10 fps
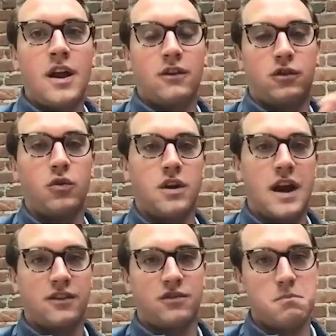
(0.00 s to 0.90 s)
And so the
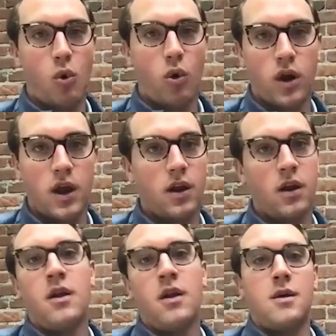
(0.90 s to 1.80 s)
next
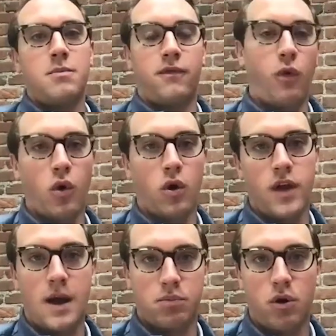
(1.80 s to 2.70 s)
morning, before
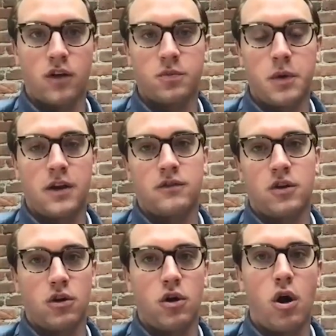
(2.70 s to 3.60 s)
that prospect gets
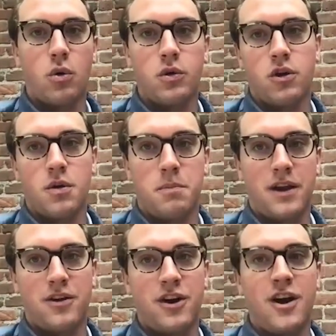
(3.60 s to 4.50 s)
on a call with your
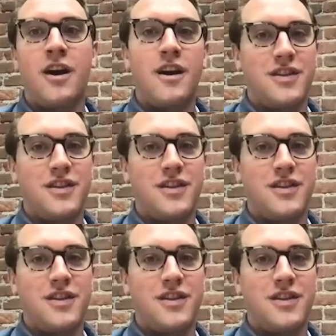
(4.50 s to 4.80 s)
competitor,